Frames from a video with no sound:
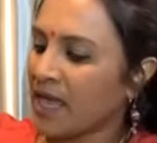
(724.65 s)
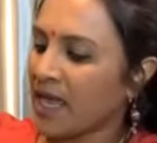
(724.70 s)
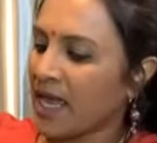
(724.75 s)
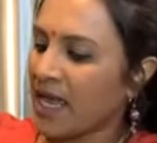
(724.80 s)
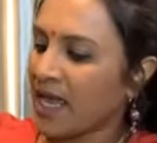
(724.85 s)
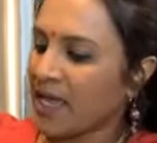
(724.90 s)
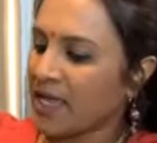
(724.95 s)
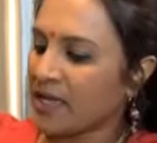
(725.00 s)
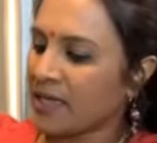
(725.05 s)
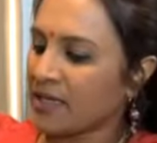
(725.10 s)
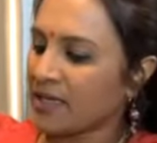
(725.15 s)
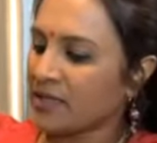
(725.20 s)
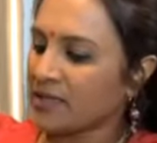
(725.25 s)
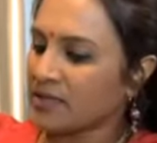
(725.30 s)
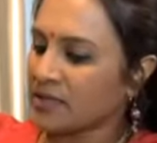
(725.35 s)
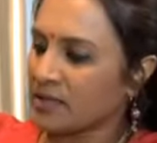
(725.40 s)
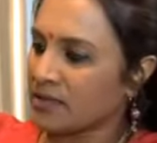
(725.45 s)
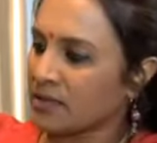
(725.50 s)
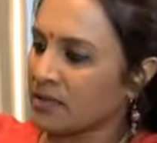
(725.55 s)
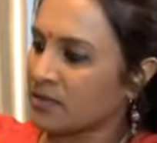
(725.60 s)
And
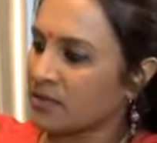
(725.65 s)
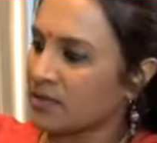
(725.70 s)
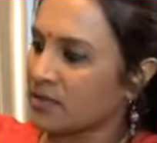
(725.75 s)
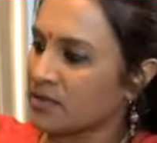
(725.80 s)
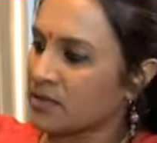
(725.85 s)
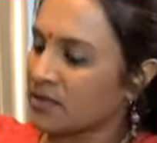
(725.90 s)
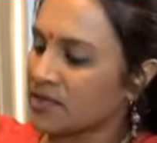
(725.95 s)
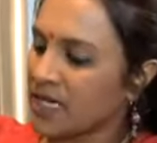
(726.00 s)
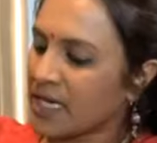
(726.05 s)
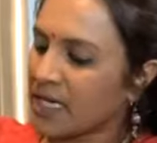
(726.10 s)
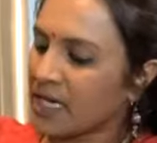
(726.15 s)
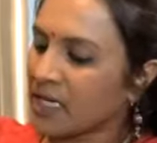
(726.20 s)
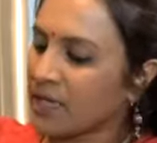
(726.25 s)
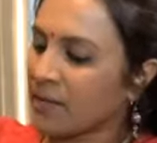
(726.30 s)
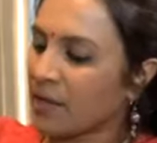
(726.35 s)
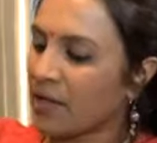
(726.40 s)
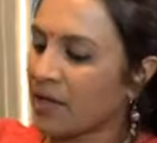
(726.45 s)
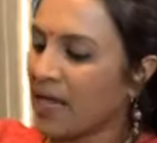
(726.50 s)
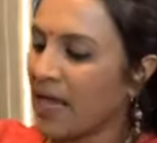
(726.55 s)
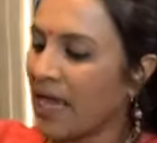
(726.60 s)
so take out
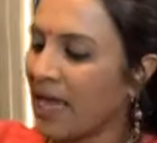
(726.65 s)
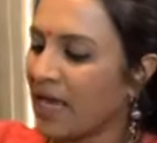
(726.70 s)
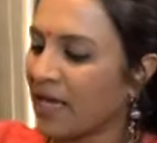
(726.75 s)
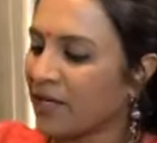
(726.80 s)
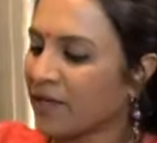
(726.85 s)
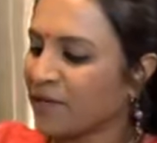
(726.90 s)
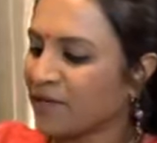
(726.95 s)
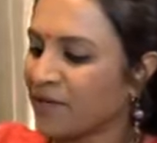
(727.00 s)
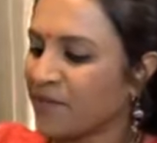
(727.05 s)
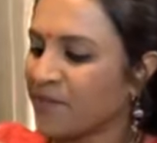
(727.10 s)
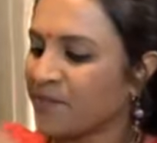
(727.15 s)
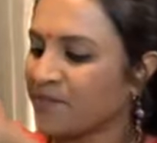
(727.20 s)
about half.